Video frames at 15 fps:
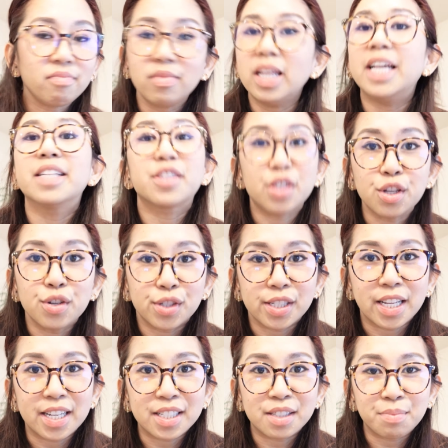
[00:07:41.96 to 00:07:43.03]
it's
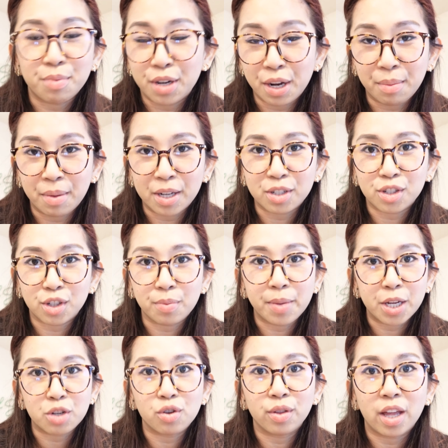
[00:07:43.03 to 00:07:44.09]
useless pretty much. So
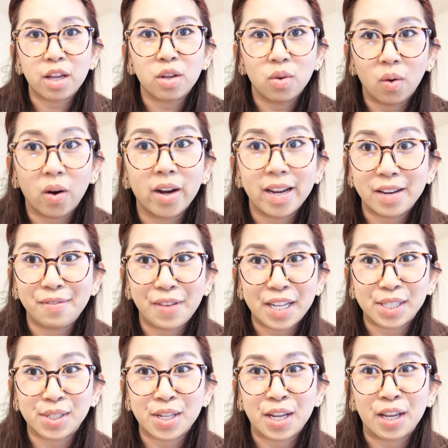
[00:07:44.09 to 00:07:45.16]
make sure that you are
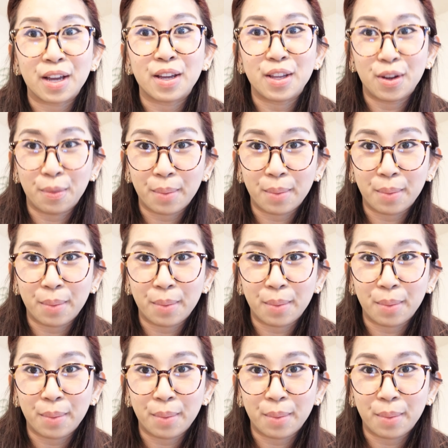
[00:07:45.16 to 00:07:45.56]
investing your